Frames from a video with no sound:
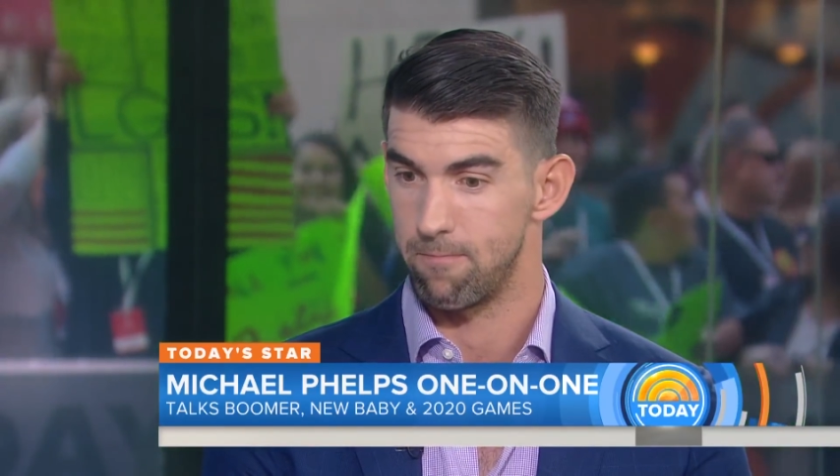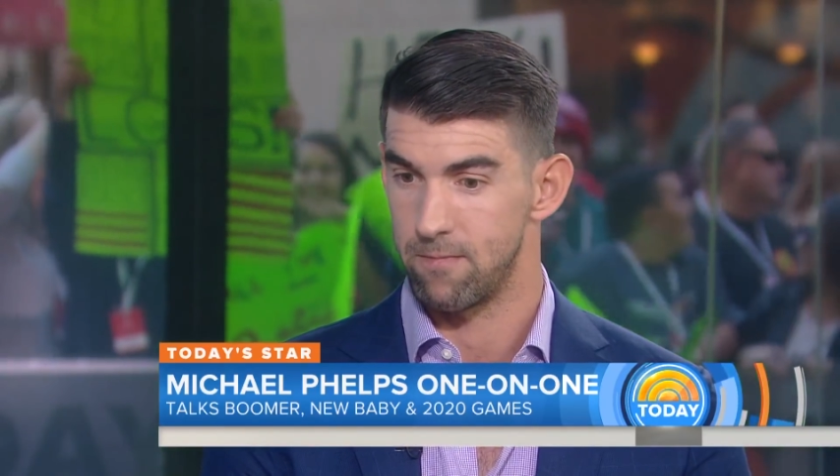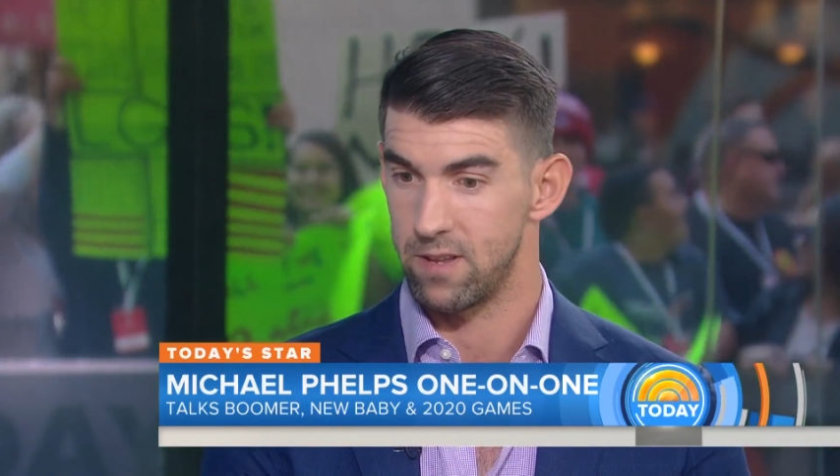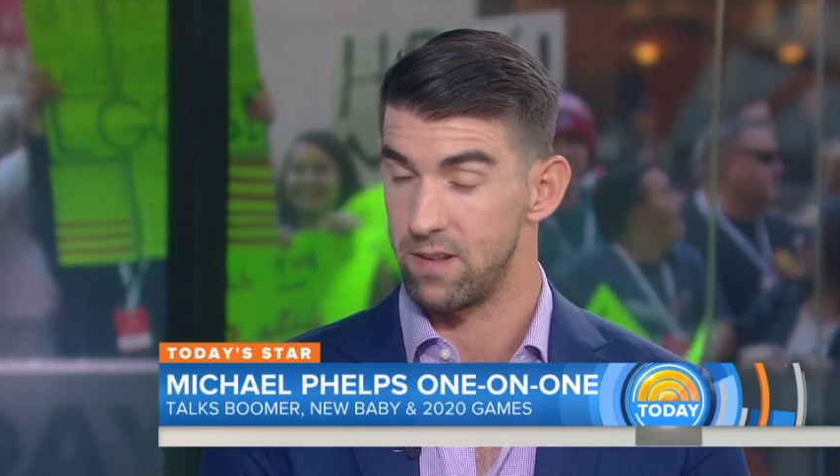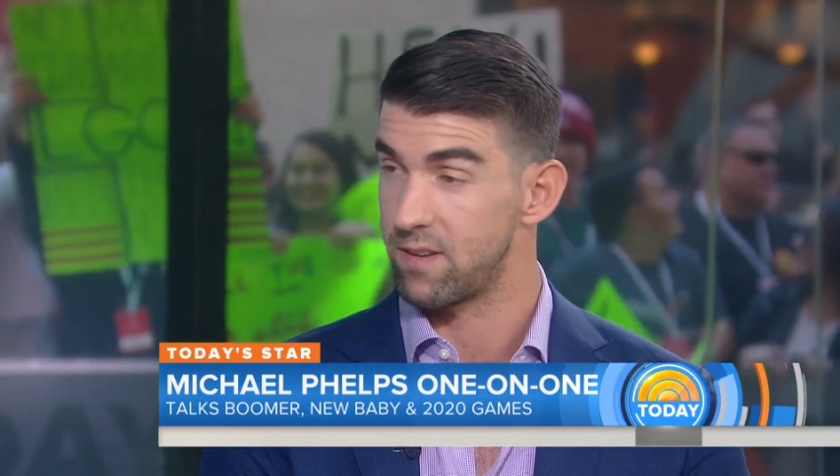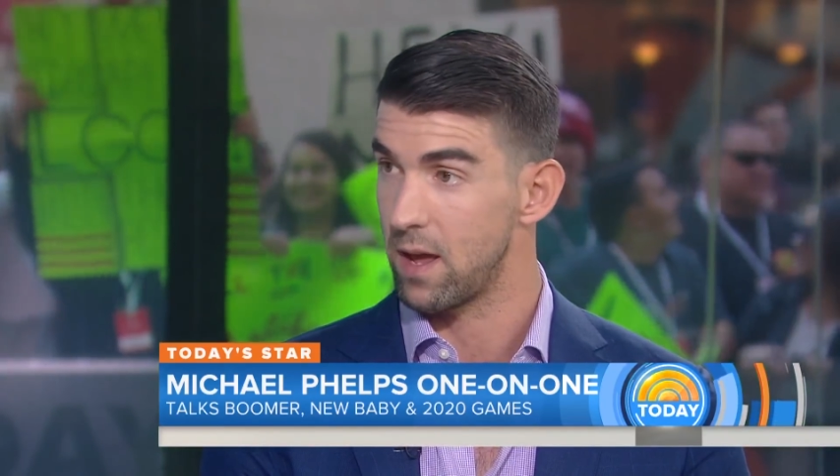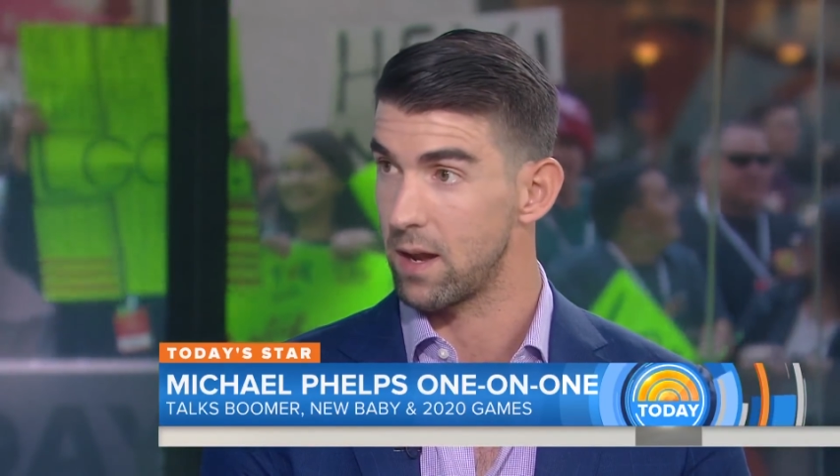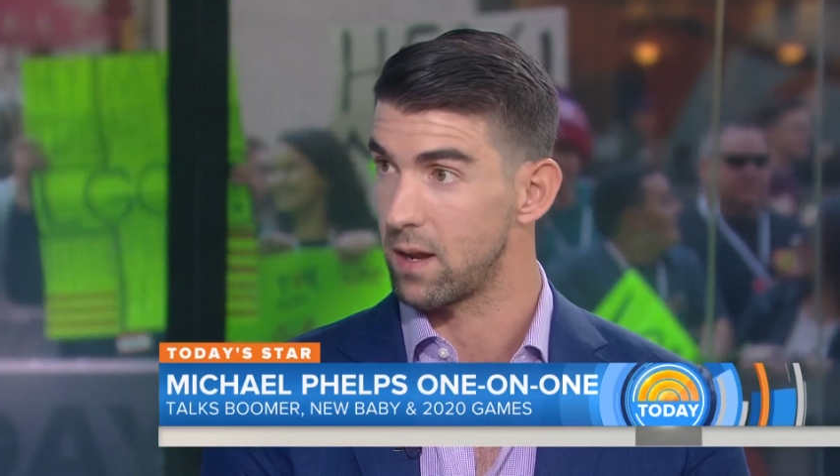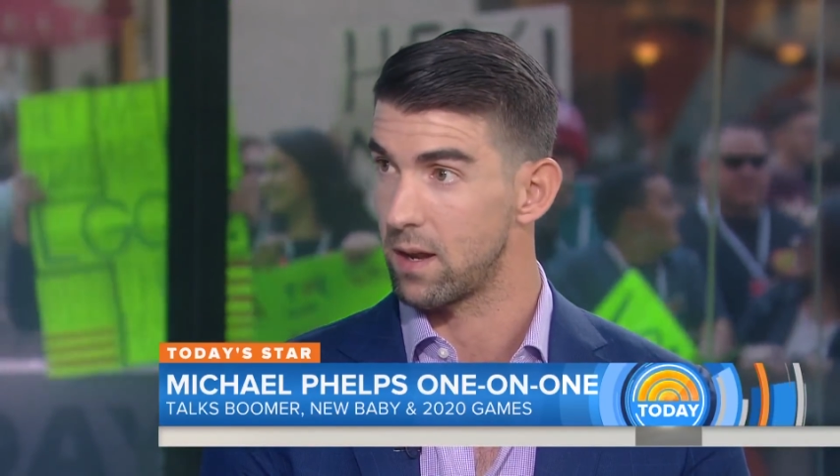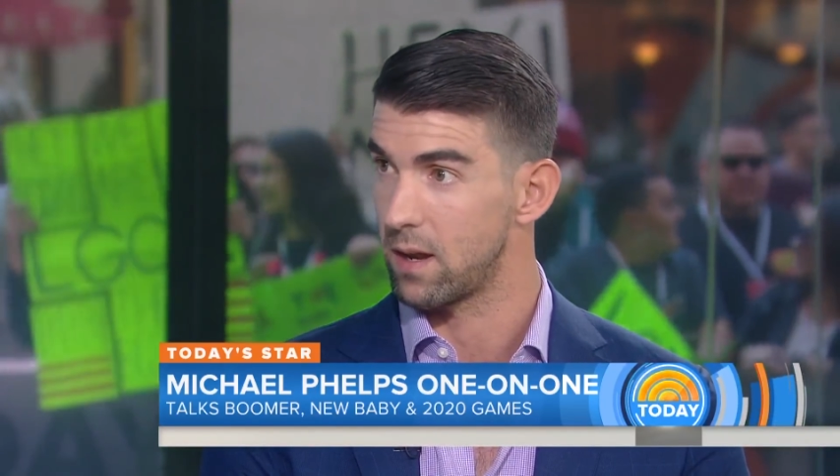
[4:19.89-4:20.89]
It's
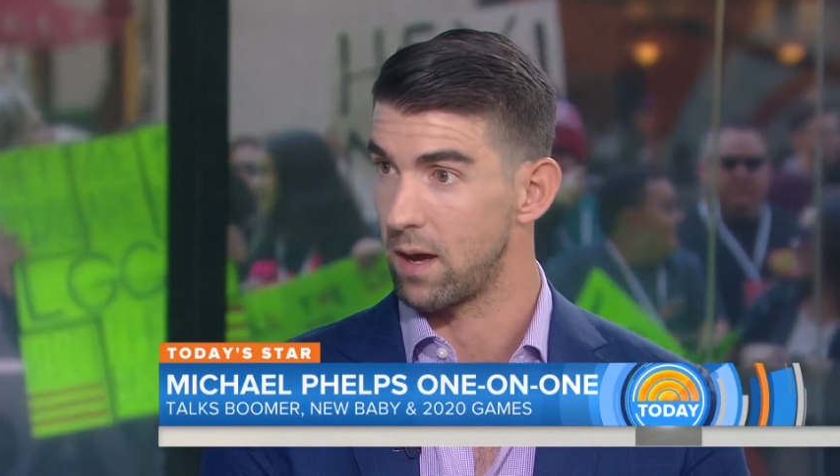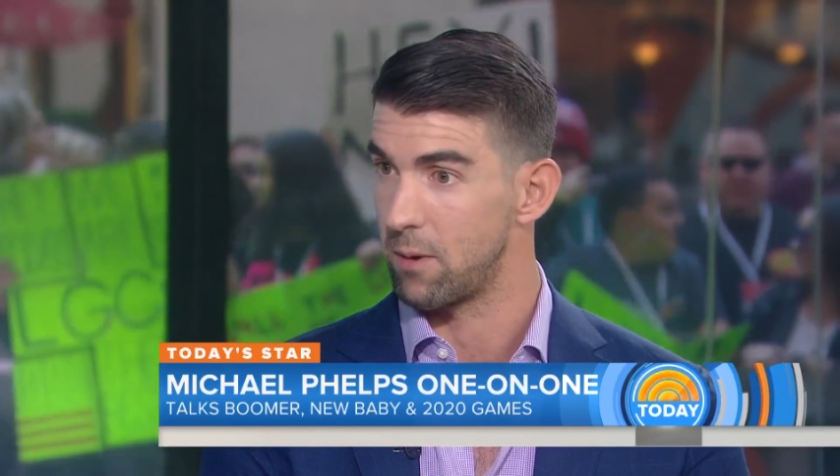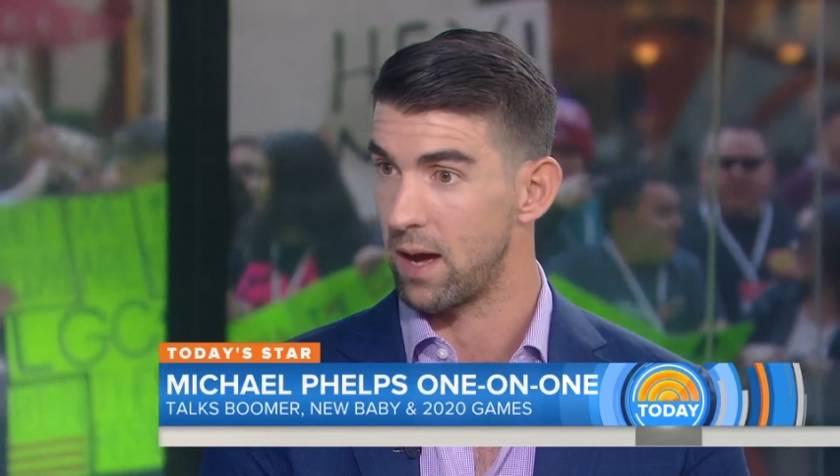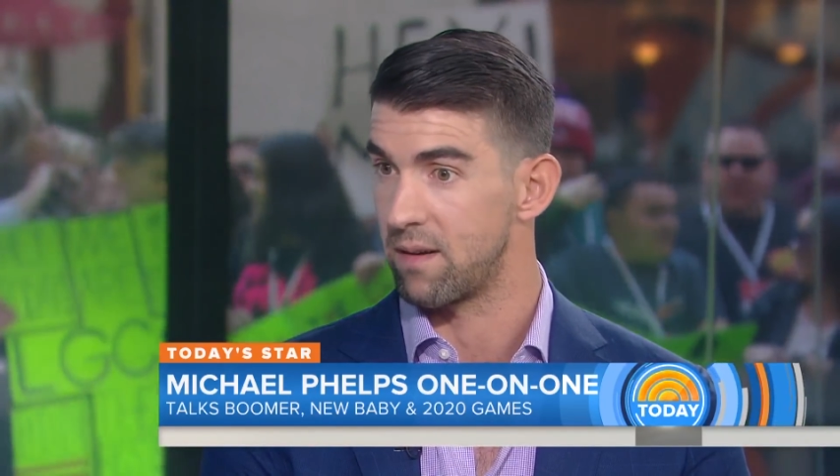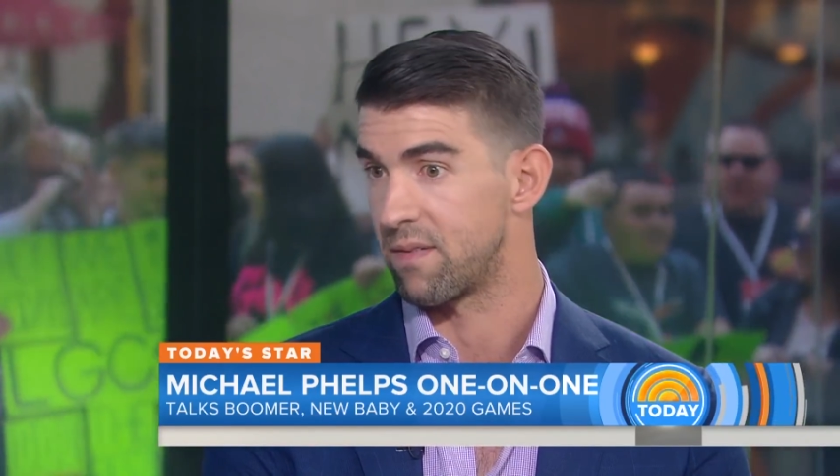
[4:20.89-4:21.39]
insane. I mean, I had a